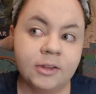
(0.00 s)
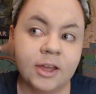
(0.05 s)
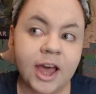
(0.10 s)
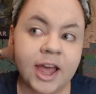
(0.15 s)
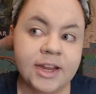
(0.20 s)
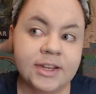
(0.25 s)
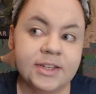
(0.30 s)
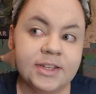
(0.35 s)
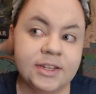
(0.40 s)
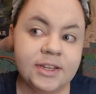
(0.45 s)

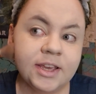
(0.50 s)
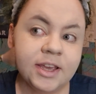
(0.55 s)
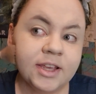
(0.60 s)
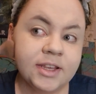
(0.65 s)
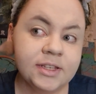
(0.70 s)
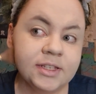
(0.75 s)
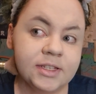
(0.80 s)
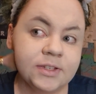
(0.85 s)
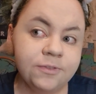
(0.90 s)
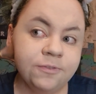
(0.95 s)

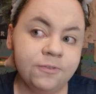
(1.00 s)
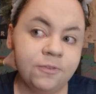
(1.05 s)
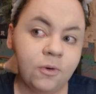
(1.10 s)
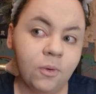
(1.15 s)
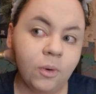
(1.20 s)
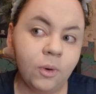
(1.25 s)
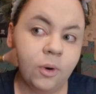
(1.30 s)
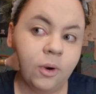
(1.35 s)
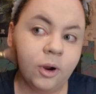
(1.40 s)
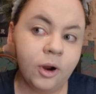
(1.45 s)
ideas
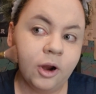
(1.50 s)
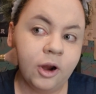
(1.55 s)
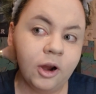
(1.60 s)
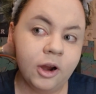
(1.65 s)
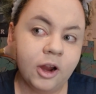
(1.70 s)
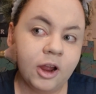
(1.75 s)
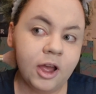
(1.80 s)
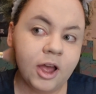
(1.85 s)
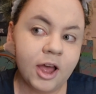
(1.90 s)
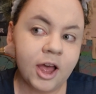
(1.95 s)

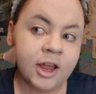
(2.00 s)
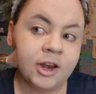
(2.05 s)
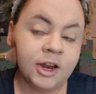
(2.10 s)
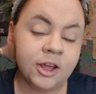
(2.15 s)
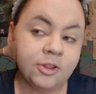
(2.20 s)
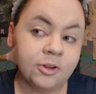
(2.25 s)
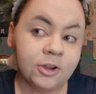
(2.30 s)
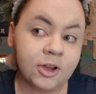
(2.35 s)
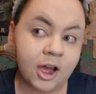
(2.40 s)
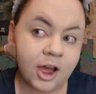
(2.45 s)
for
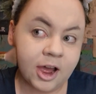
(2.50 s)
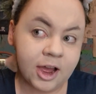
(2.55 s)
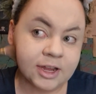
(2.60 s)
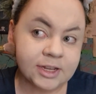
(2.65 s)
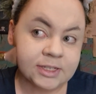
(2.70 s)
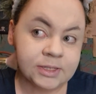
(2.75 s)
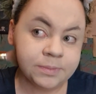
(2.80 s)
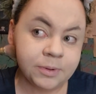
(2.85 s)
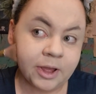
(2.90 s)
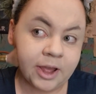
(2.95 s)
another
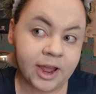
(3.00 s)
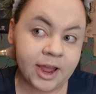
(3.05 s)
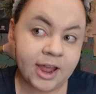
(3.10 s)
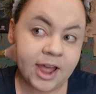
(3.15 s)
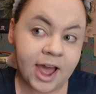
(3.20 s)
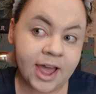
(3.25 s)
cosplay.